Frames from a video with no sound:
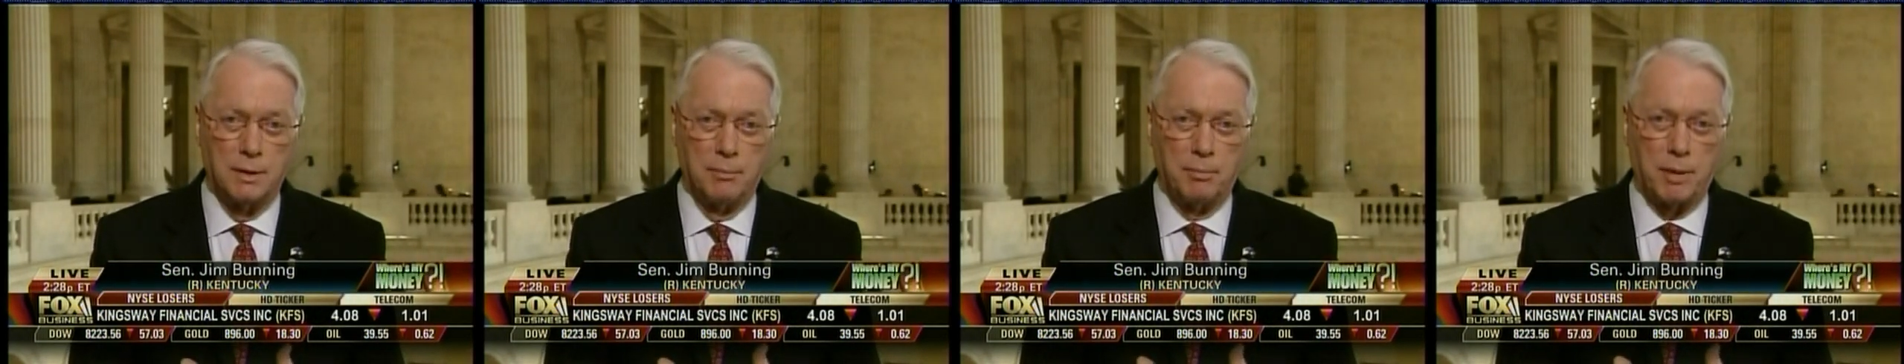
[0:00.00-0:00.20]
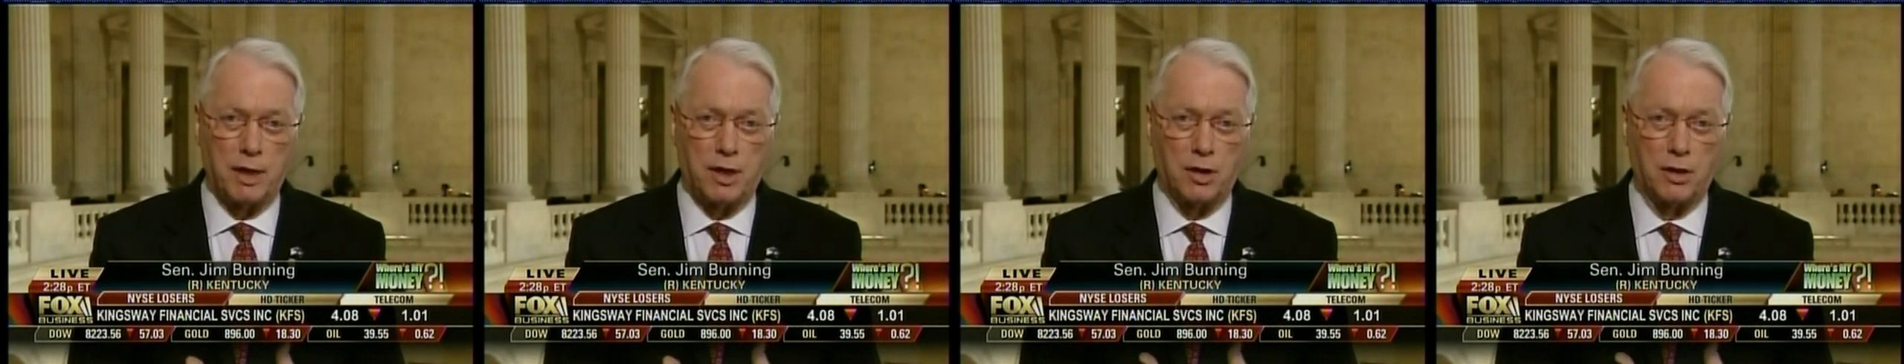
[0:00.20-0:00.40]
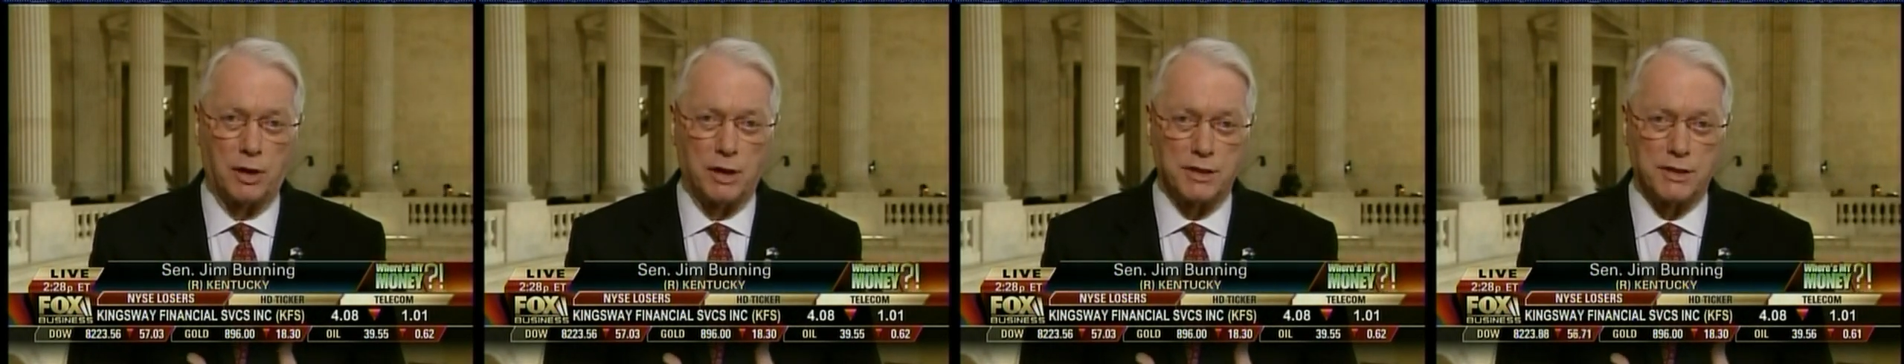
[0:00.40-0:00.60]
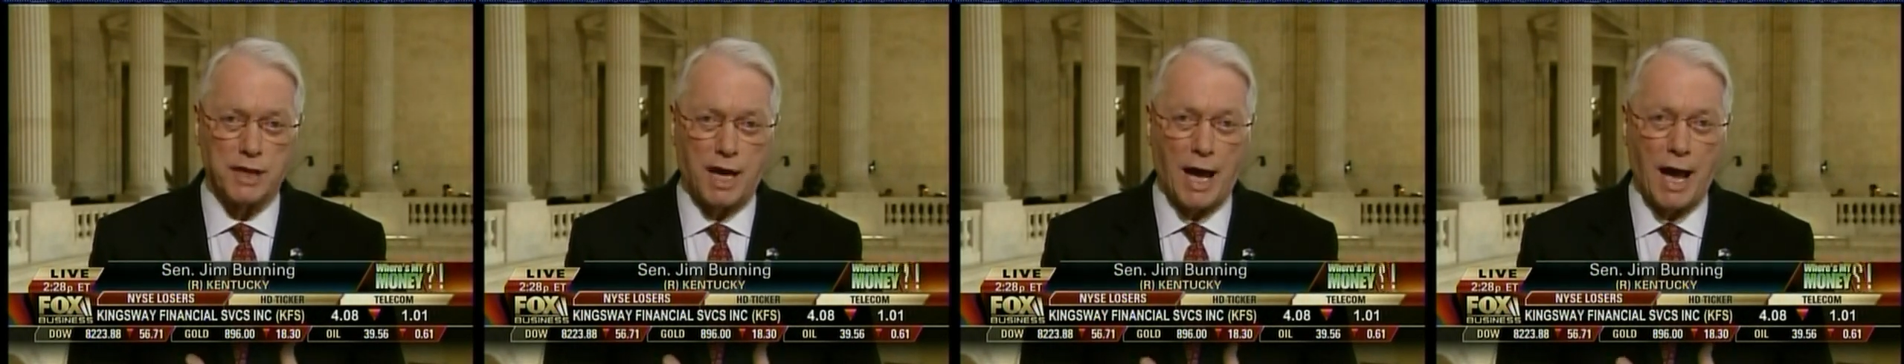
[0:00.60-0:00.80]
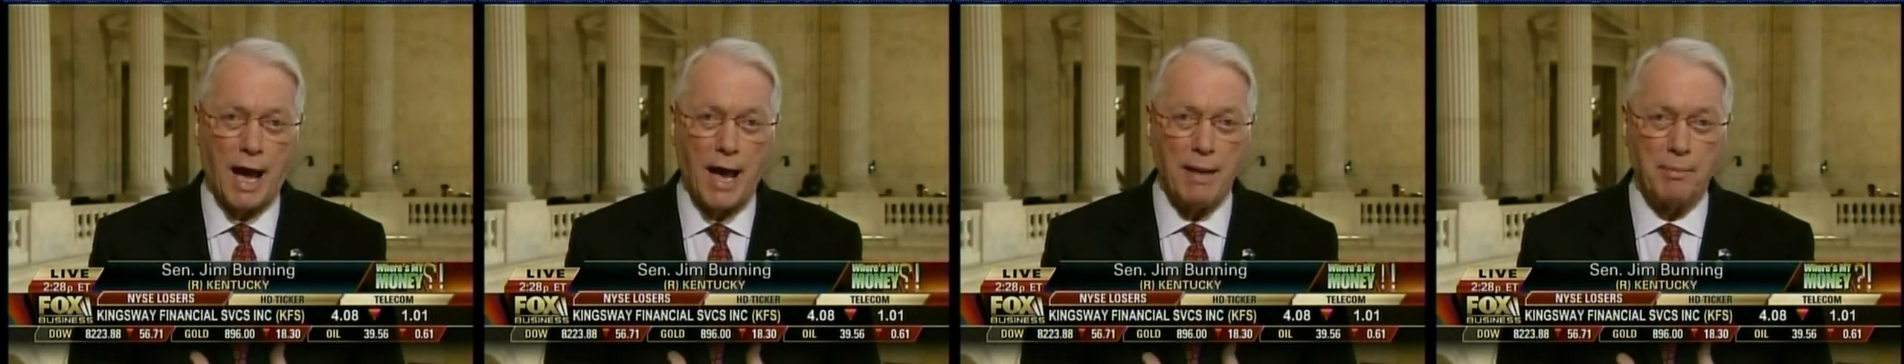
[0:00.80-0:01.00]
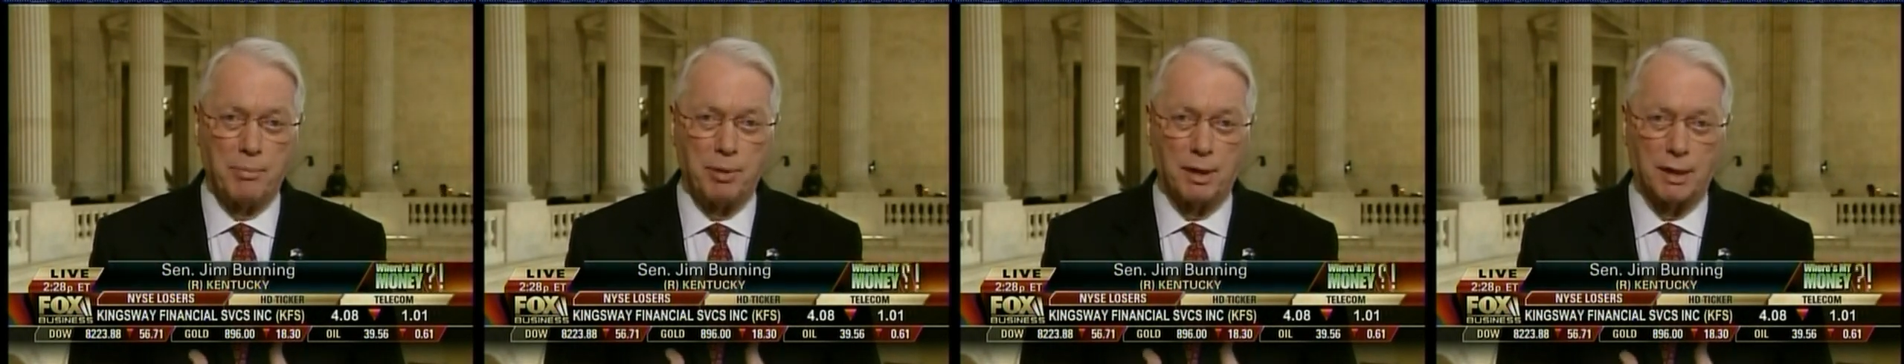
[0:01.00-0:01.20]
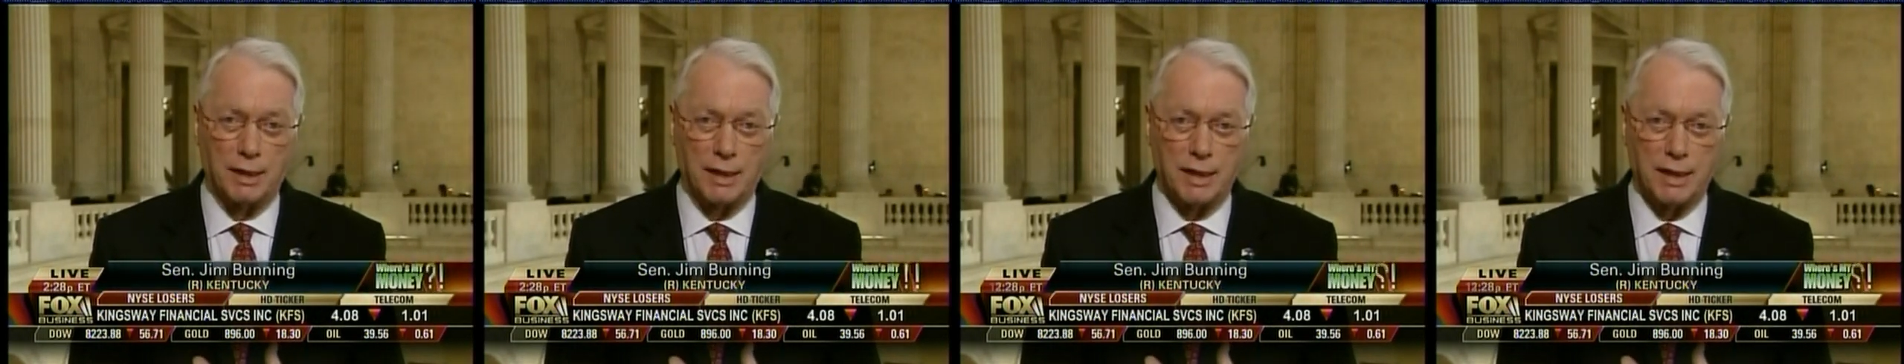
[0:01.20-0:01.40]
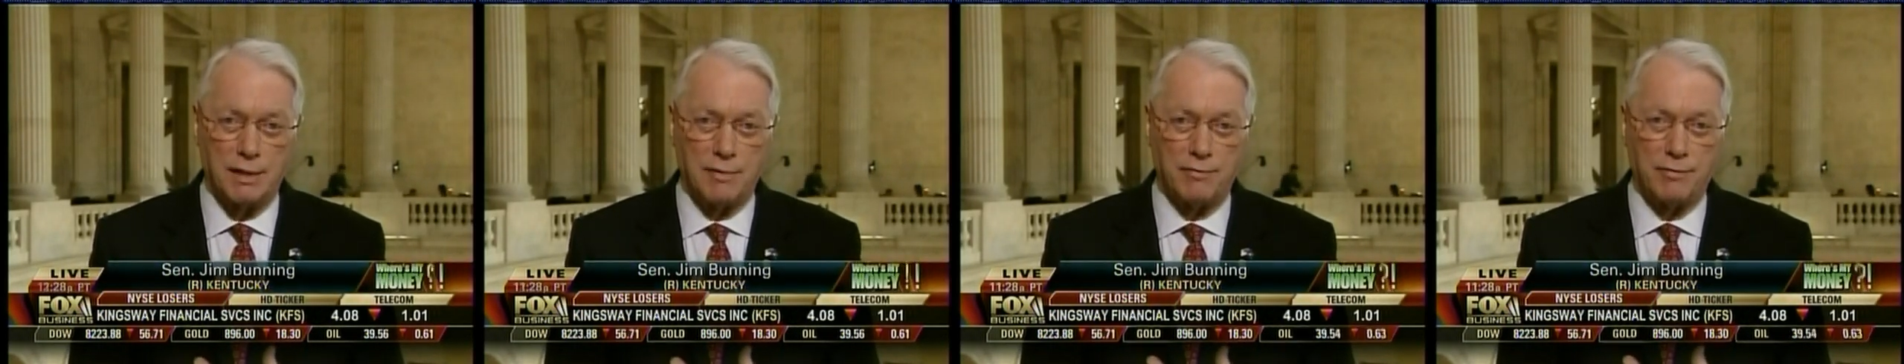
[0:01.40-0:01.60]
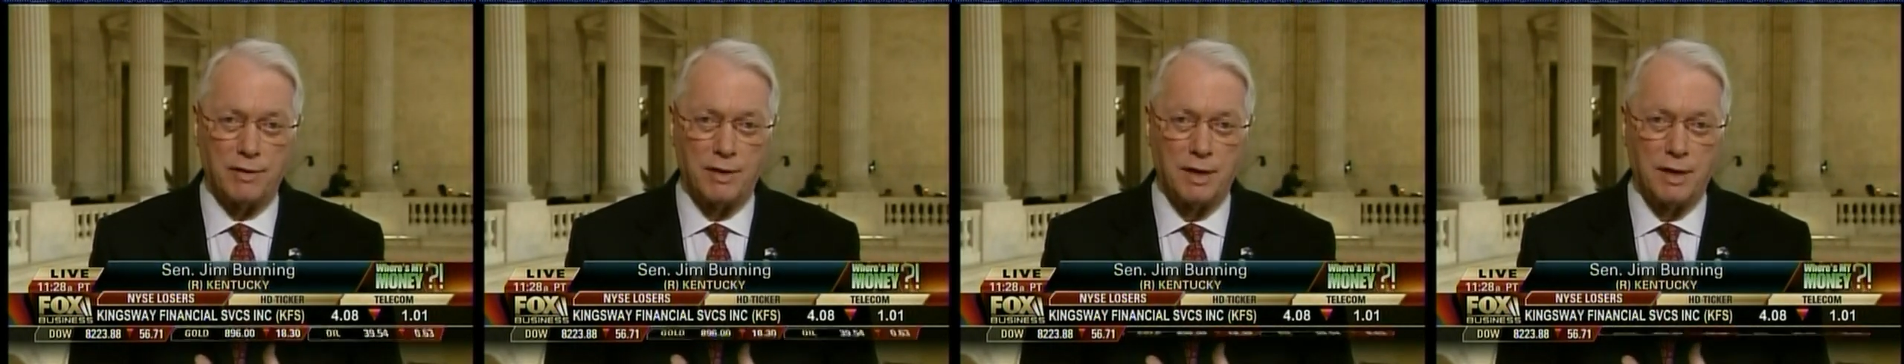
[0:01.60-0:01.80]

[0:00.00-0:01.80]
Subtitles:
because I believe